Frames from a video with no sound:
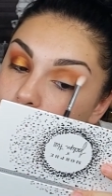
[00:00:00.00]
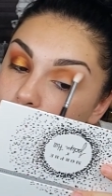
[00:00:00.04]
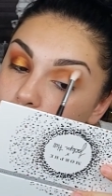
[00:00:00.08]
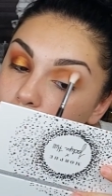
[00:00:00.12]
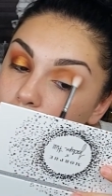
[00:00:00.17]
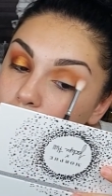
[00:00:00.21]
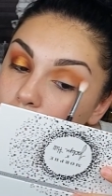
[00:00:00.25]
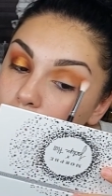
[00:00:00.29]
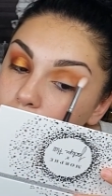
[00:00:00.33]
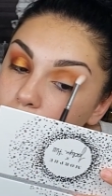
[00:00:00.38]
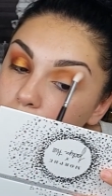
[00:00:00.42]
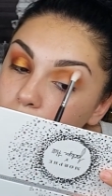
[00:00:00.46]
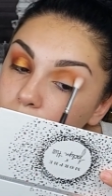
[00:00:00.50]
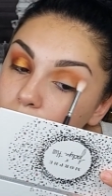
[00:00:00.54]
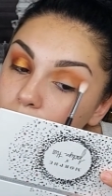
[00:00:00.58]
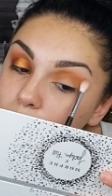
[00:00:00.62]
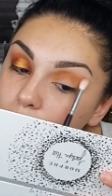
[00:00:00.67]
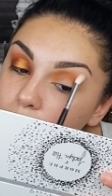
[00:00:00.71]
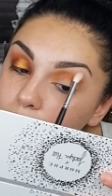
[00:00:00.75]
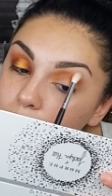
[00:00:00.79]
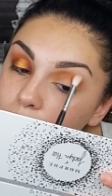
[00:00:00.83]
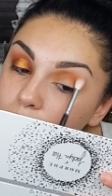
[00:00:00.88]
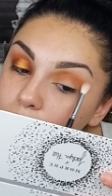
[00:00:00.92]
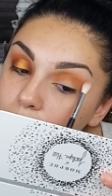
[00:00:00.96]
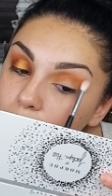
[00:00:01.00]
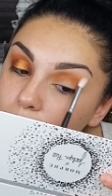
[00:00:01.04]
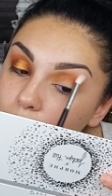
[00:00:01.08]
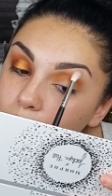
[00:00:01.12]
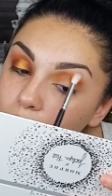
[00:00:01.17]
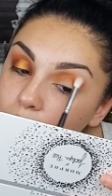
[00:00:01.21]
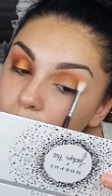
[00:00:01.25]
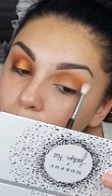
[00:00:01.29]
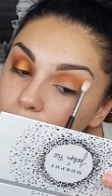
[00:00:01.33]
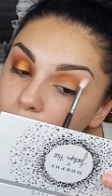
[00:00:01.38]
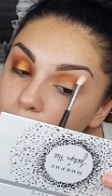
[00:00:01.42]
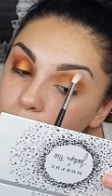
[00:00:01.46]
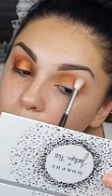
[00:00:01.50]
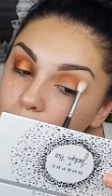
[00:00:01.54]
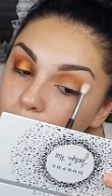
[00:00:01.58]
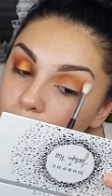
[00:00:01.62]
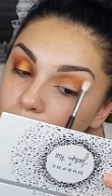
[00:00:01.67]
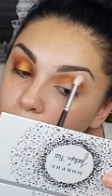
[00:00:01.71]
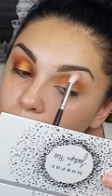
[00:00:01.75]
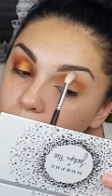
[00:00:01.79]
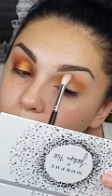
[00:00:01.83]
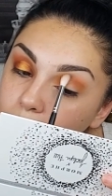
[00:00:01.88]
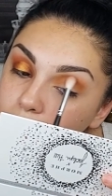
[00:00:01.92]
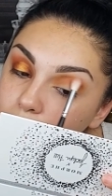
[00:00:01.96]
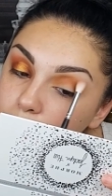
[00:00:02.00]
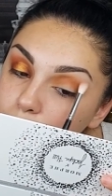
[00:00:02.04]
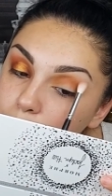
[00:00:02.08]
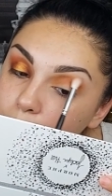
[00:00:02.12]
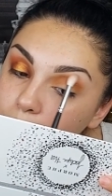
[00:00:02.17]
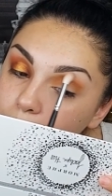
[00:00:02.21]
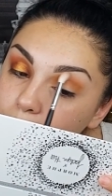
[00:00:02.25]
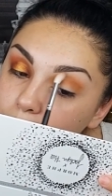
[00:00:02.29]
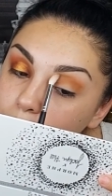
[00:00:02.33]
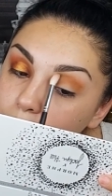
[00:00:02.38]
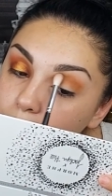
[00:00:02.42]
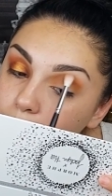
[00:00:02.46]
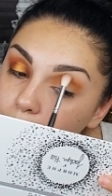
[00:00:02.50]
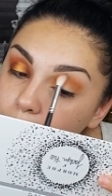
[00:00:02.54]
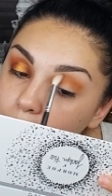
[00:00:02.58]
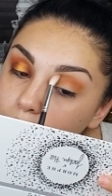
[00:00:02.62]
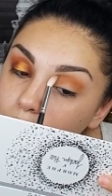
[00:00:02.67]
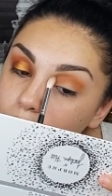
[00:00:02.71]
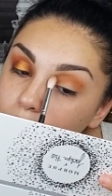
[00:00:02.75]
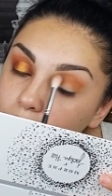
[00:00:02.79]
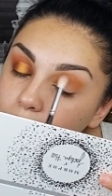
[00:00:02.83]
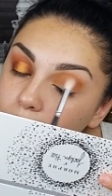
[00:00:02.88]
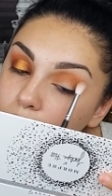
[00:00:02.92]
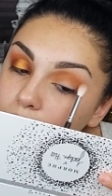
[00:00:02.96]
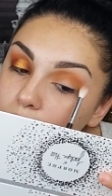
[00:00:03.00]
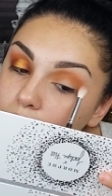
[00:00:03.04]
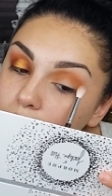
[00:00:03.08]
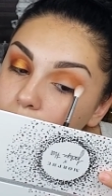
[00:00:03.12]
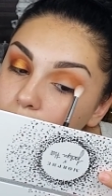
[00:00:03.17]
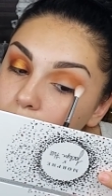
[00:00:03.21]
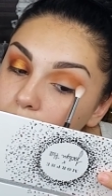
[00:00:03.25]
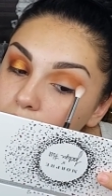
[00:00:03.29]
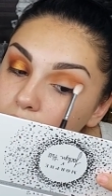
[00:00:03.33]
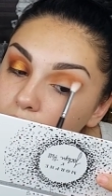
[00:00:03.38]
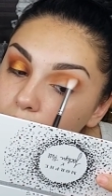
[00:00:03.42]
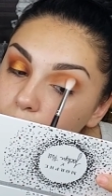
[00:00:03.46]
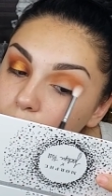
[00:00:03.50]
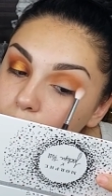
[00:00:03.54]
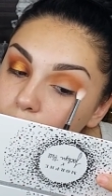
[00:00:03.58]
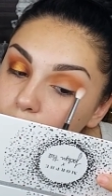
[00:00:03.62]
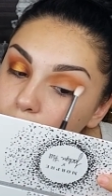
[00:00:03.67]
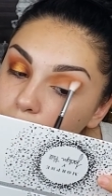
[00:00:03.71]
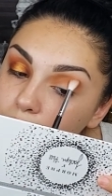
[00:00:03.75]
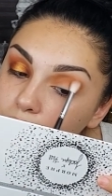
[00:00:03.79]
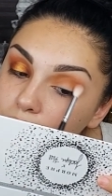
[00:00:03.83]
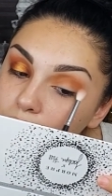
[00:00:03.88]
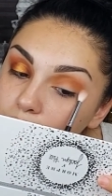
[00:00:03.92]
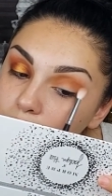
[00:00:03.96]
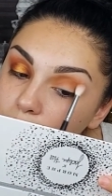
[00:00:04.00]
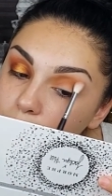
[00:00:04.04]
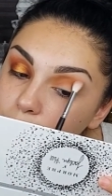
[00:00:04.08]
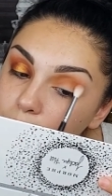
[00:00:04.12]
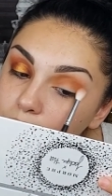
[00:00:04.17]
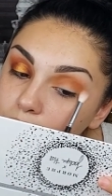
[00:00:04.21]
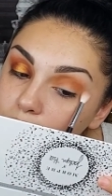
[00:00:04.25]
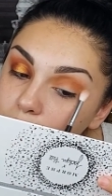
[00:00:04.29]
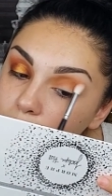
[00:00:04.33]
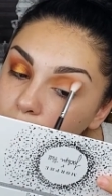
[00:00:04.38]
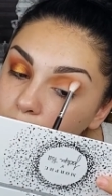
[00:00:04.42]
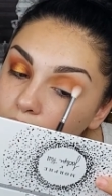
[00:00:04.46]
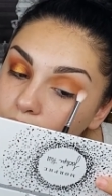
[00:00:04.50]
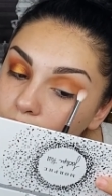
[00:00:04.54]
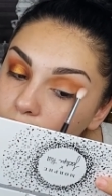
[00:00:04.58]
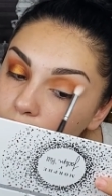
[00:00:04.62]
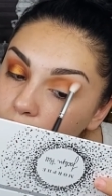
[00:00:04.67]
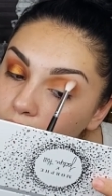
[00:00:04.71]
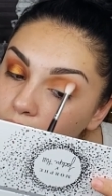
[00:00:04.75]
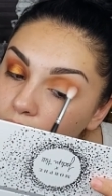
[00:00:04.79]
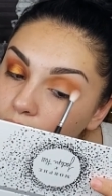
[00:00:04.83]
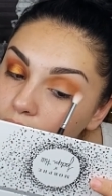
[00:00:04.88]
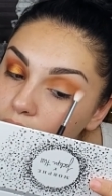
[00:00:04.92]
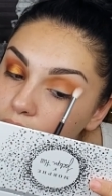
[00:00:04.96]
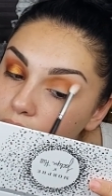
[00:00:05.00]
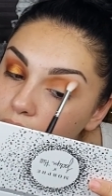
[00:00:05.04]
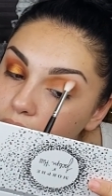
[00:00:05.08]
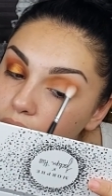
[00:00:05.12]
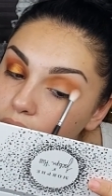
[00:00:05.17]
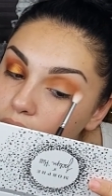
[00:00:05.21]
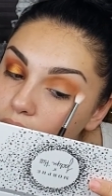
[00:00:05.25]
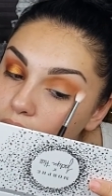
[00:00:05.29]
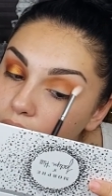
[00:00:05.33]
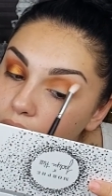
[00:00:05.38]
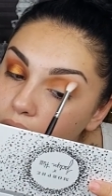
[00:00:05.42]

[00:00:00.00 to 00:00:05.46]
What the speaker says: Probably should have just started with the shade Hush, but I guess I'm just trying to dip into the other colors